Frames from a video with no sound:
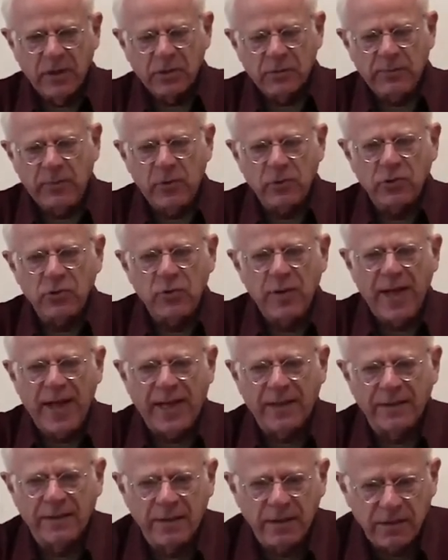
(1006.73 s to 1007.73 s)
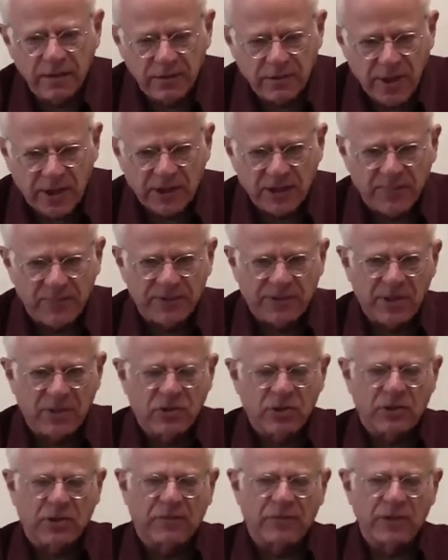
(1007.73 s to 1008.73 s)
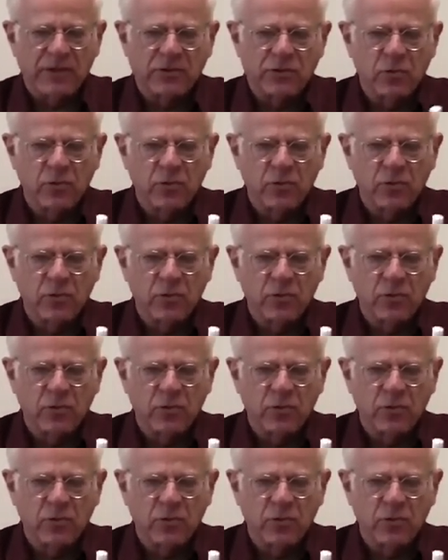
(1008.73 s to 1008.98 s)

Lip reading: Suppose you had the juxtaposition of these